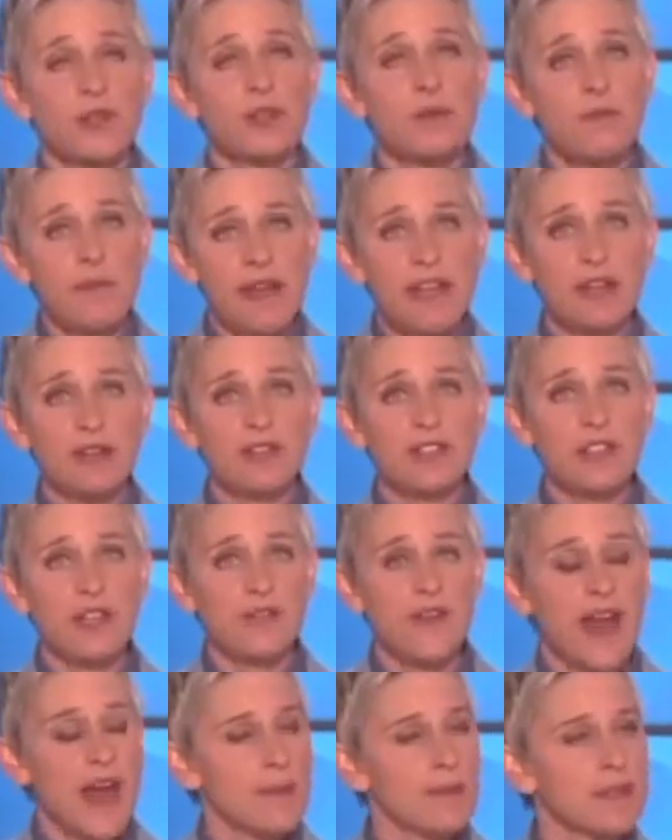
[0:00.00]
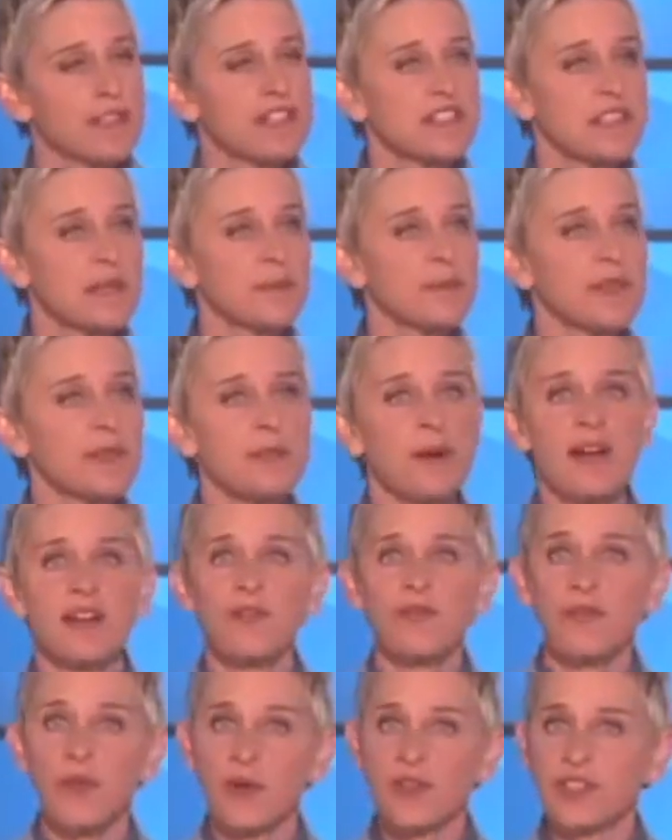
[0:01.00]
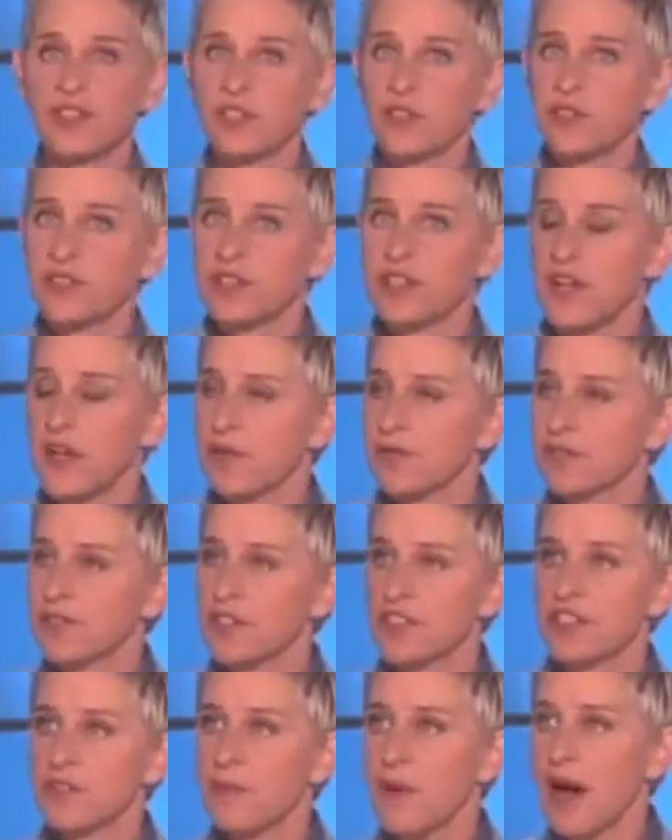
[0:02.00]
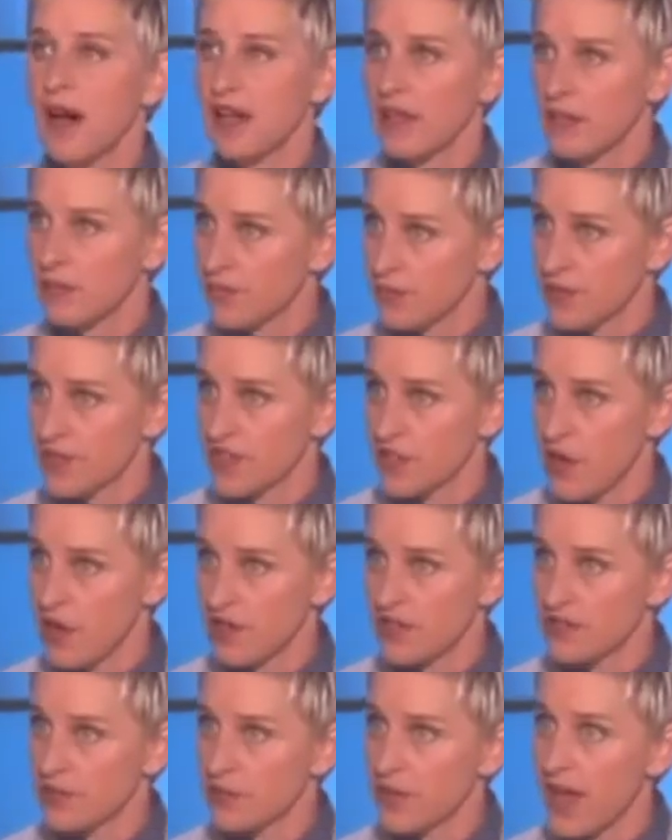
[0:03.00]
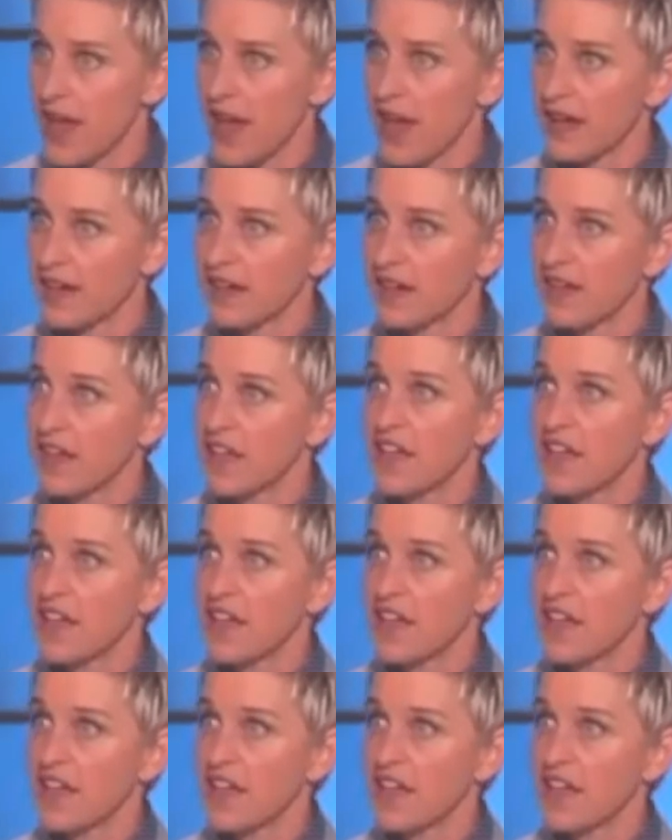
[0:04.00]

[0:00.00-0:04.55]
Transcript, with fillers: can make yourself happy simply by forcing yourself to smile for as long as you can.